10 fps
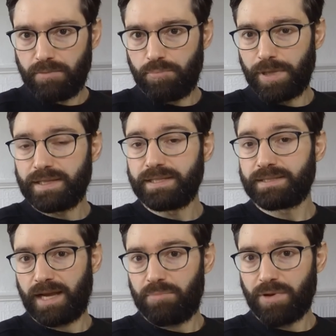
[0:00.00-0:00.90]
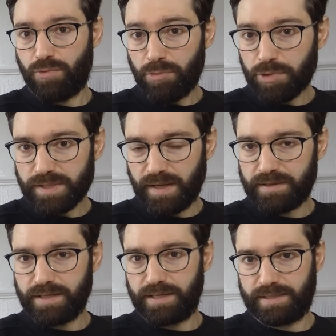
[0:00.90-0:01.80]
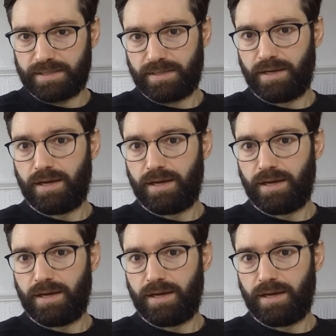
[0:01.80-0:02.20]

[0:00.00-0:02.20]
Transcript: Buildings can be represented as